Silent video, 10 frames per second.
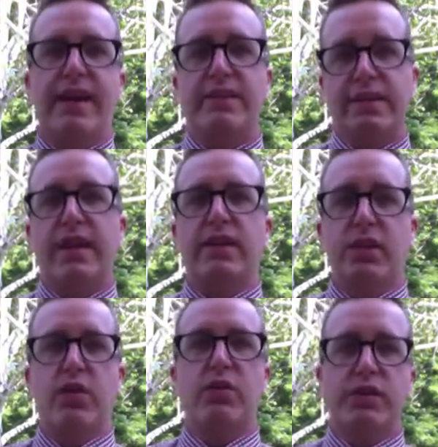I just had to
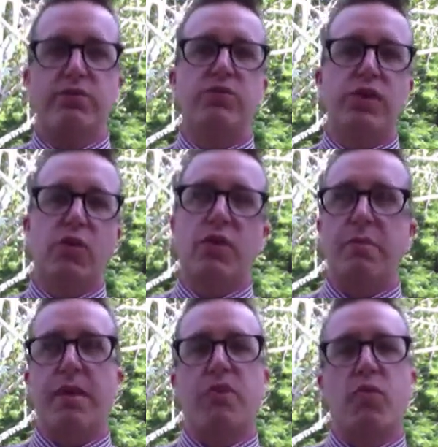go and
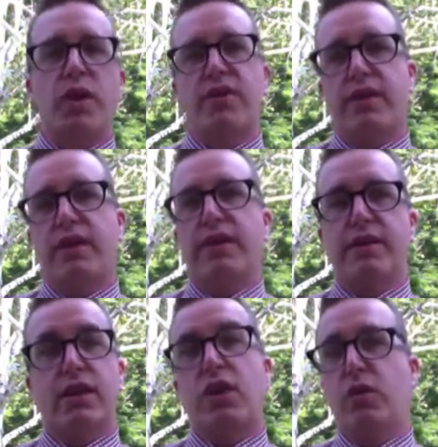remember what the
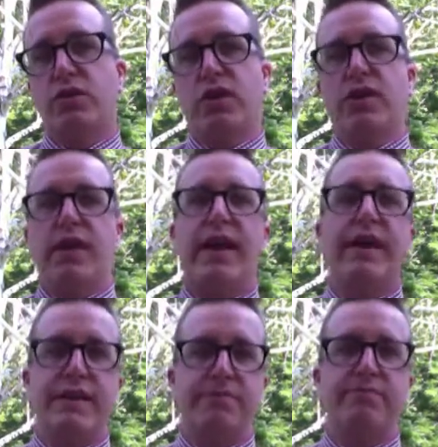clothes looked
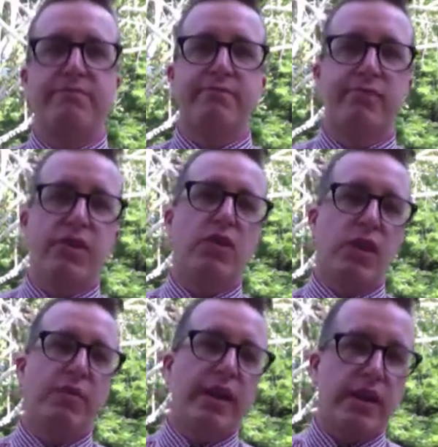like and look
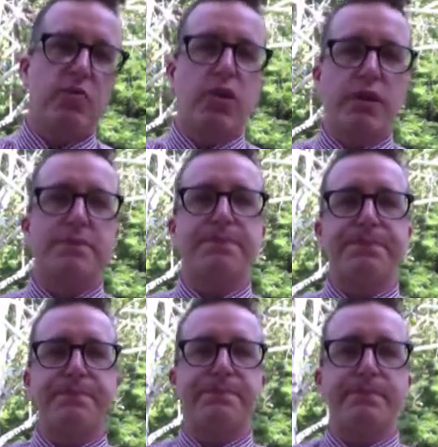at my yearbook.
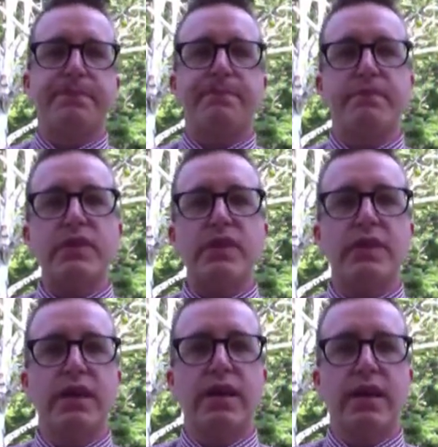
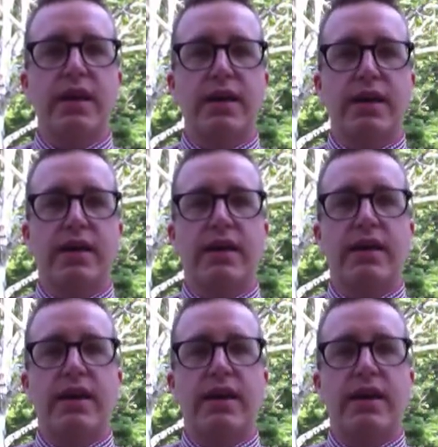Uh,